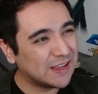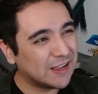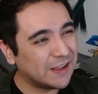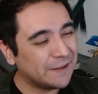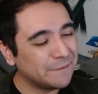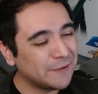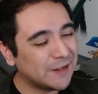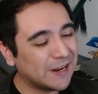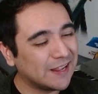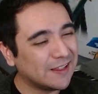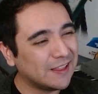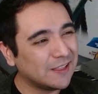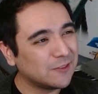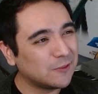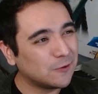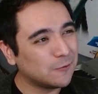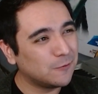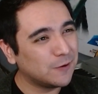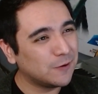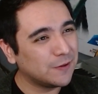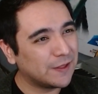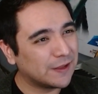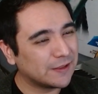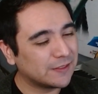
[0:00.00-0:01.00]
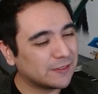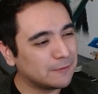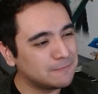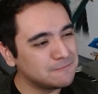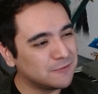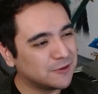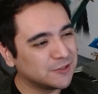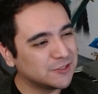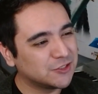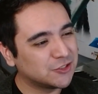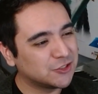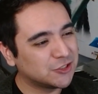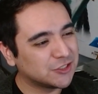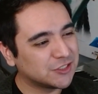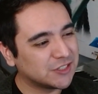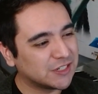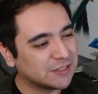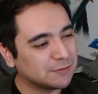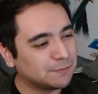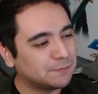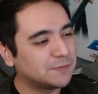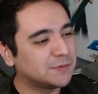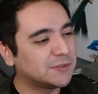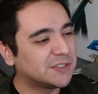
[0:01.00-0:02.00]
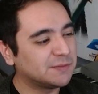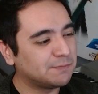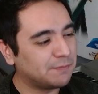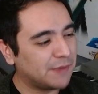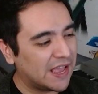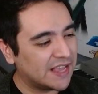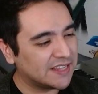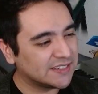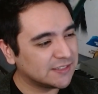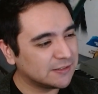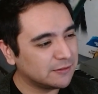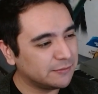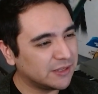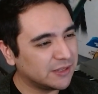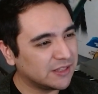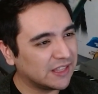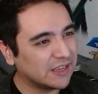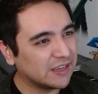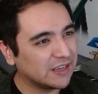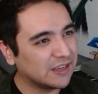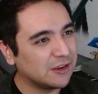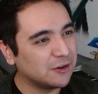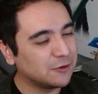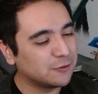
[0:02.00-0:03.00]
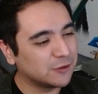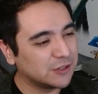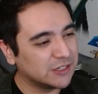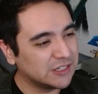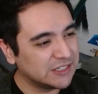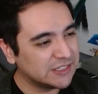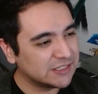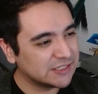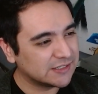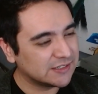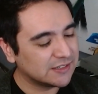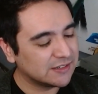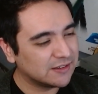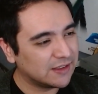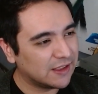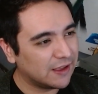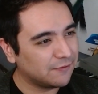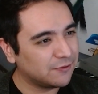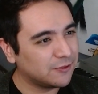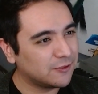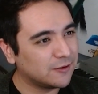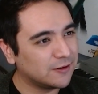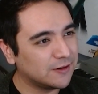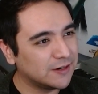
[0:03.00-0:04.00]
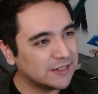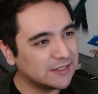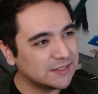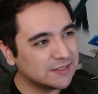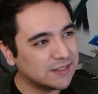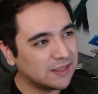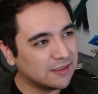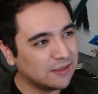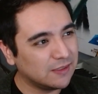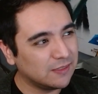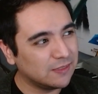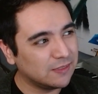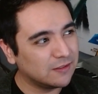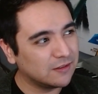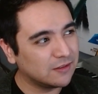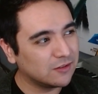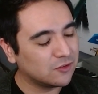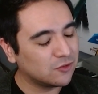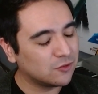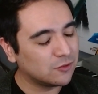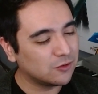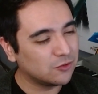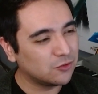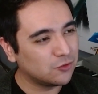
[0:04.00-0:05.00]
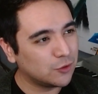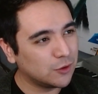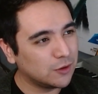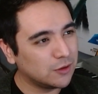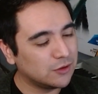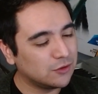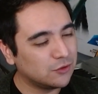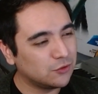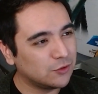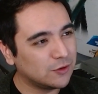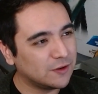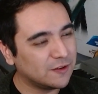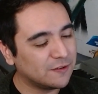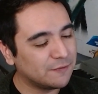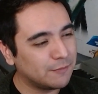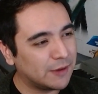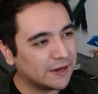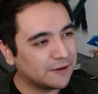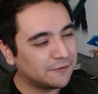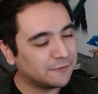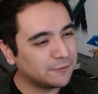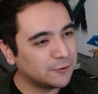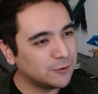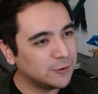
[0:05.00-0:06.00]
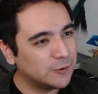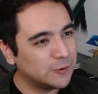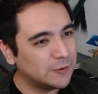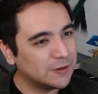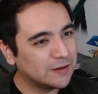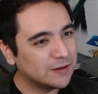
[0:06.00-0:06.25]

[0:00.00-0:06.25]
I mean, I like the way like the muscles just like spasm and like increase after intaking the tree of might fruit.